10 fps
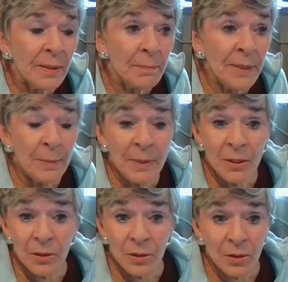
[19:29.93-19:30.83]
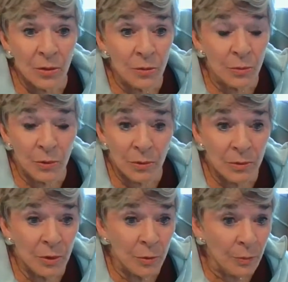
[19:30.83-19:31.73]
Maybe
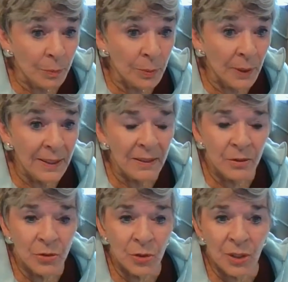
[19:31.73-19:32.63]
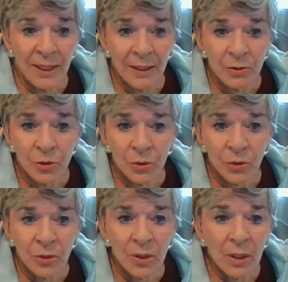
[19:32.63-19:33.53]
you prayed and you saw an
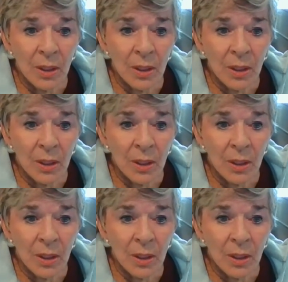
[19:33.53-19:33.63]
angel.